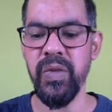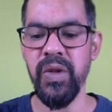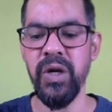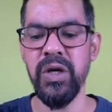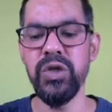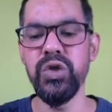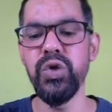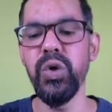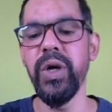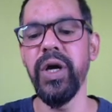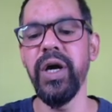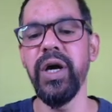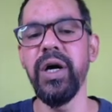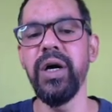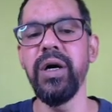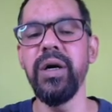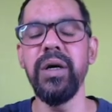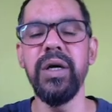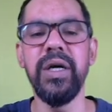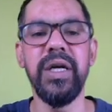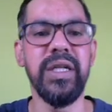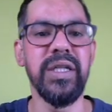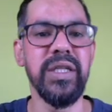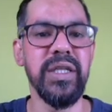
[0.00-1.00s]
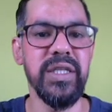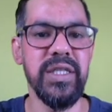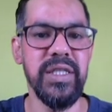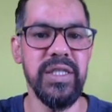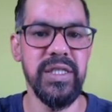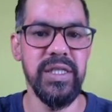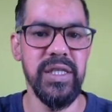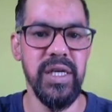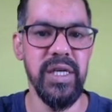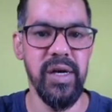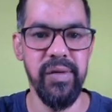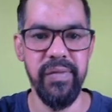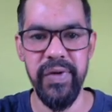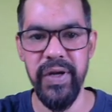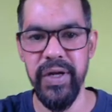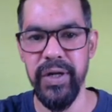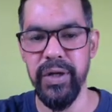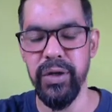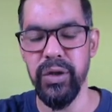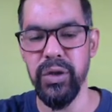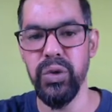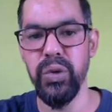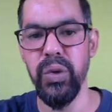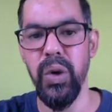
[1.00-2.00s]
so here in this
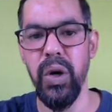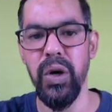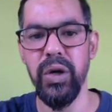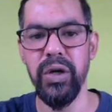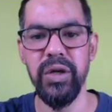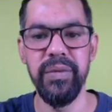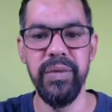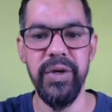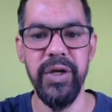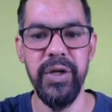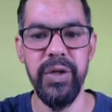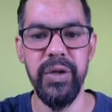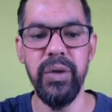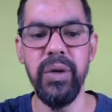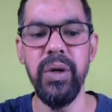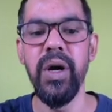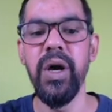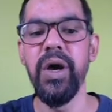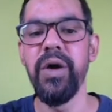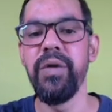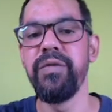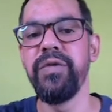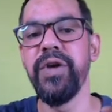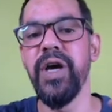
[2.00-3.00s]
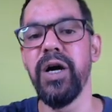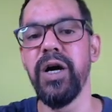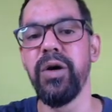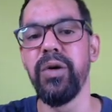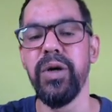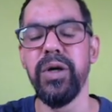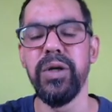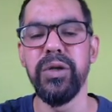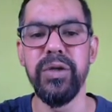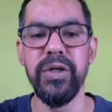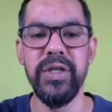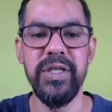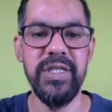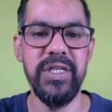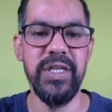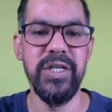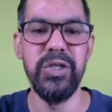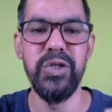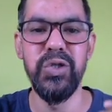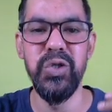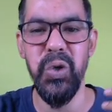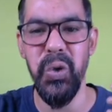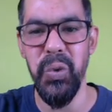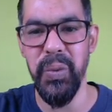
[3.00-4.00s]
video, throughout the video, we are going to
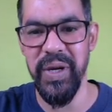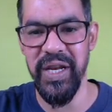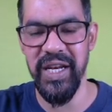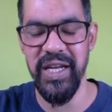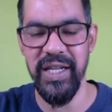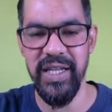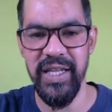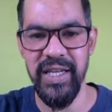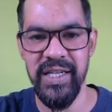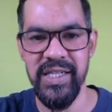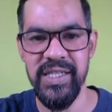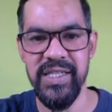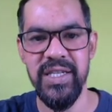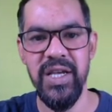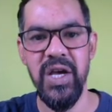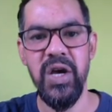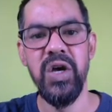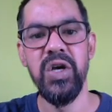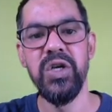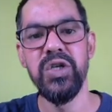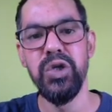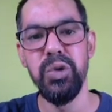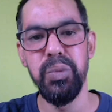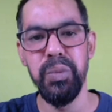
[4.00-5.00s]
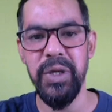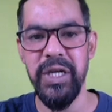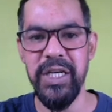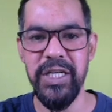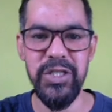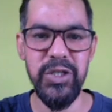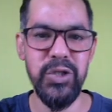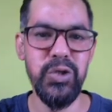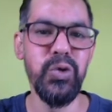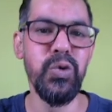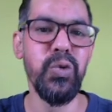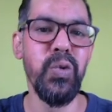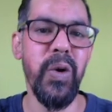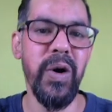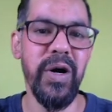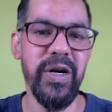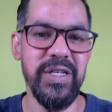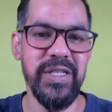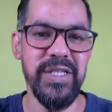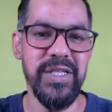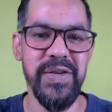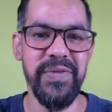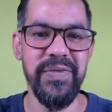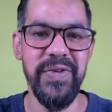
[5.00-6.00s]
discuss so many things. So please do
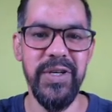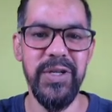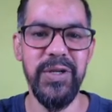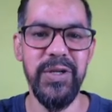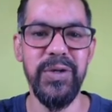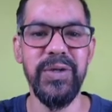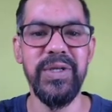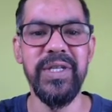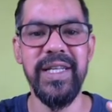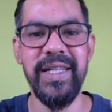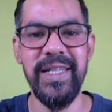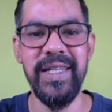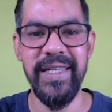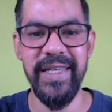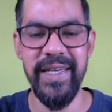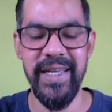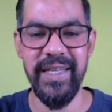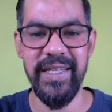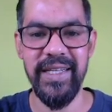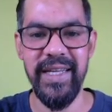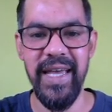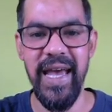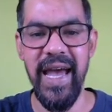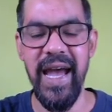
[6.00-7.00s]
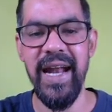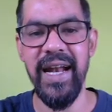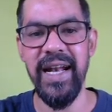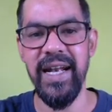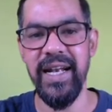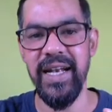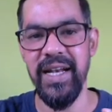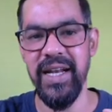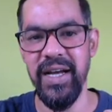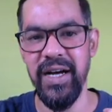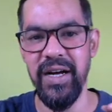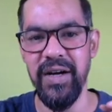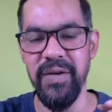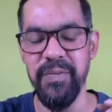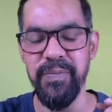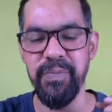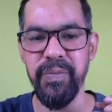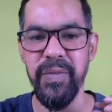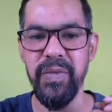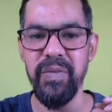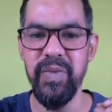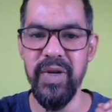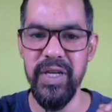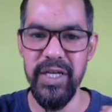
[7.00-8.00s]
watch the video till the end, and
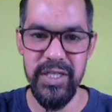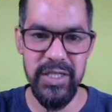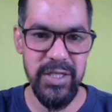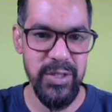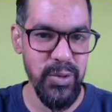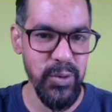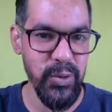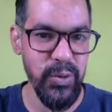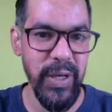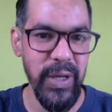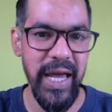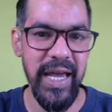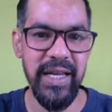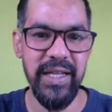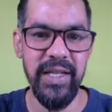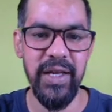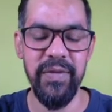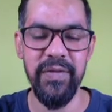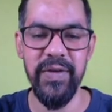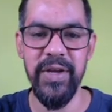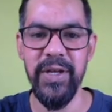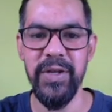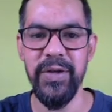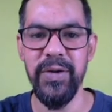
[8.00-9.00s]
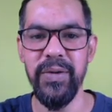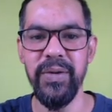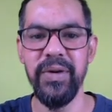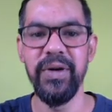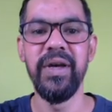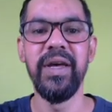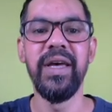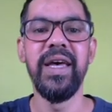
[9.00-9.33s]
please do like the video.